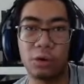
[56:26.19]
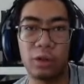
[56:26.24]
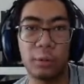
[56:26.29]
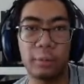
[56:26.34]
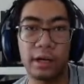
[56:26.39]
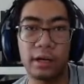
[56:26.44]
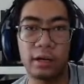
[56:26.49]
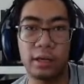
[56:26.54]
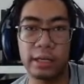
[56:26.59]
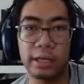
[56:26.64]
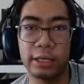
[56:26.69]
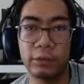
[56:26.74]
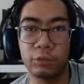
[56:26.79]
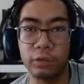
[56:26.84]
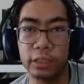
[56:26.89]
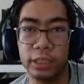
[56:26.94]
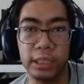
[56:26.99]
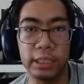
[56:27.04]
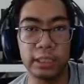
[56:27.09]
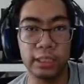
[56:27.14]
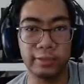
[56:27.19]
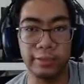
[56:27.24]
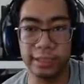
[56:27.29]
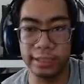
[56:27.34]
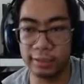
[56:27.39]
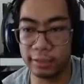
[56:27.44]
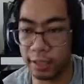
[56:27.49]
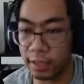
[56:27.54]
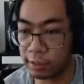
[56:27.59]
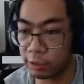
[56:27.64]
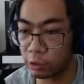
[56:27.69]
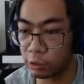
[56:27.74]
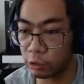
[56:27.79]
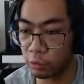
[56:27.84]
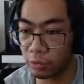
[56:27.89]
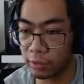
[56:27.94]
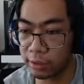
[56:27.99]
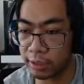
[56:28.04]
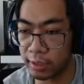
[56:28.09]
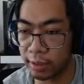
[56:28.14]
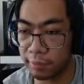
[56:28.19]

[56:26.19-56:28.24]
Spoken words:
American release of these consoles.